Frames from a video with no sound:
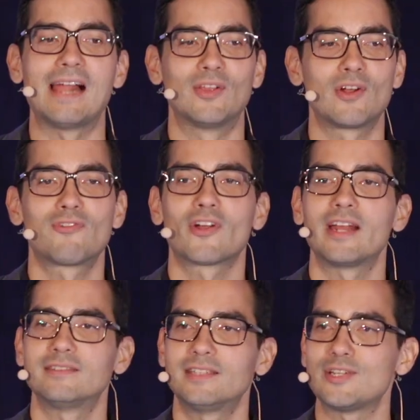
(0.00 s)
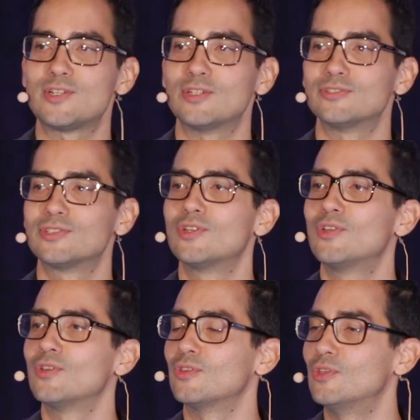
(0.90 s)
A lot of organizations
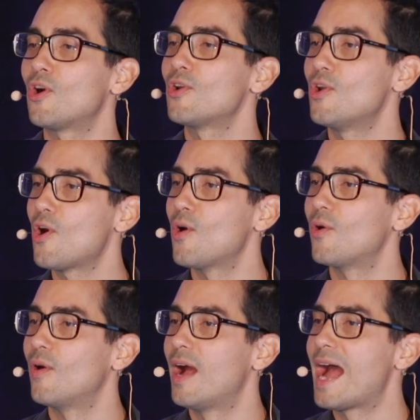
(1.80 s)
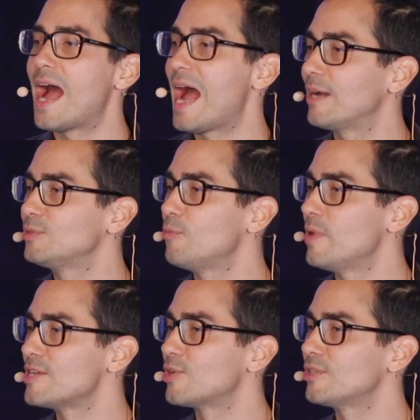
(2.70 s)
don't know how to
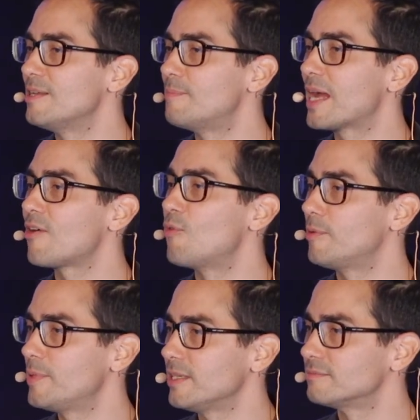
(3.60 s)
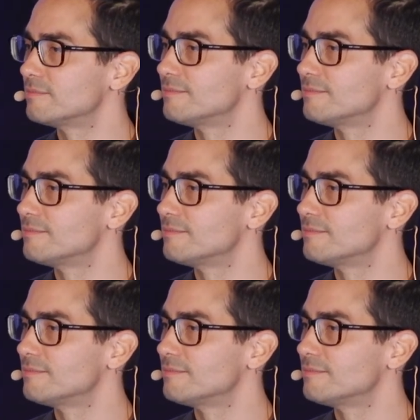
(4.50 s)
measure the impact of well-being.